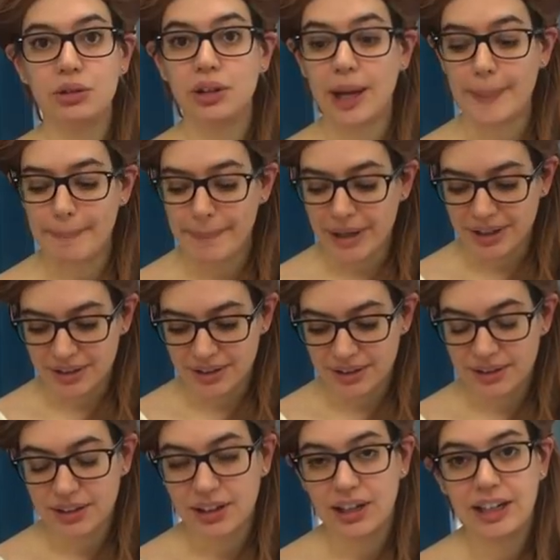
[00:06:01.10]
de la
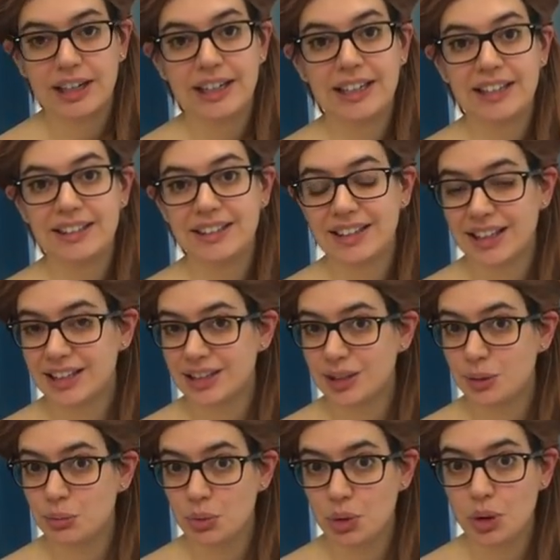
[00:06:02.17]
Peste. Les
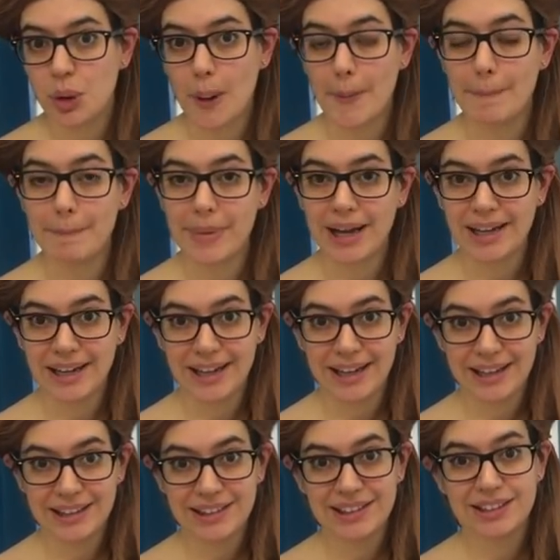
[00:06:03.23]
Animaux
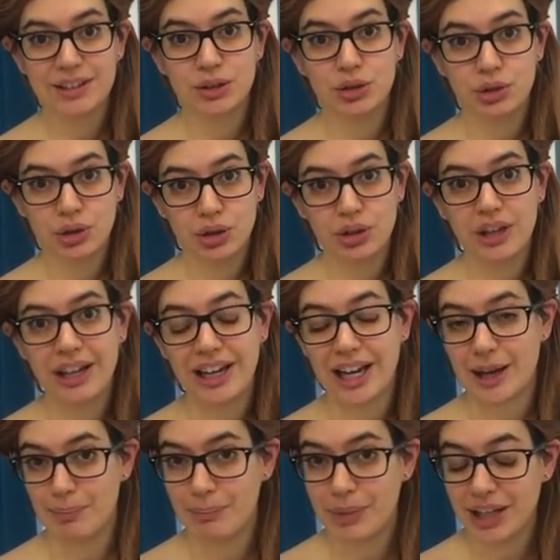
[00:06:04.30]
malades de
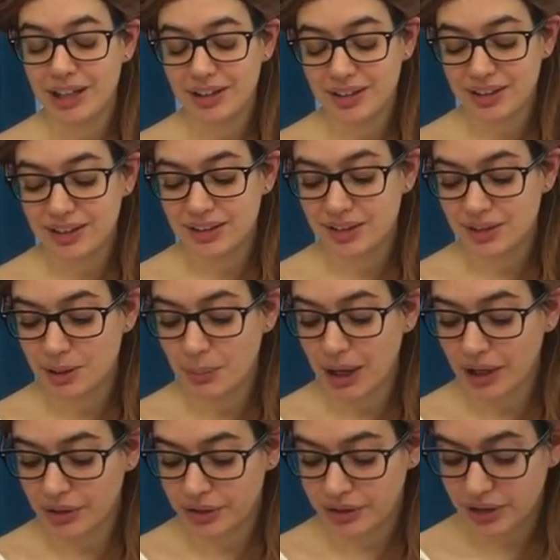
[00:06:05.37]
la Peste. It's
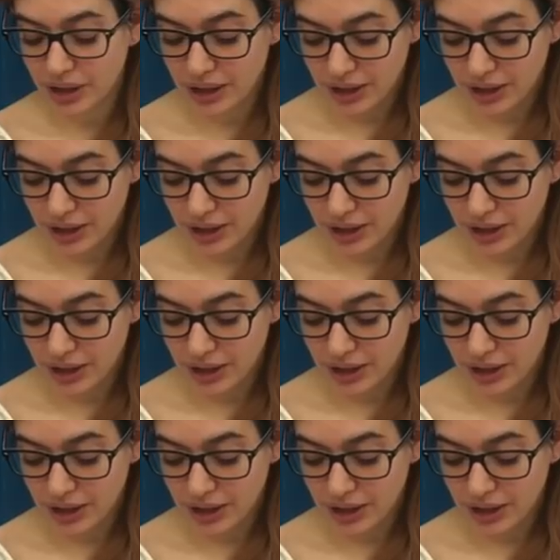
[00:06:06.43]
about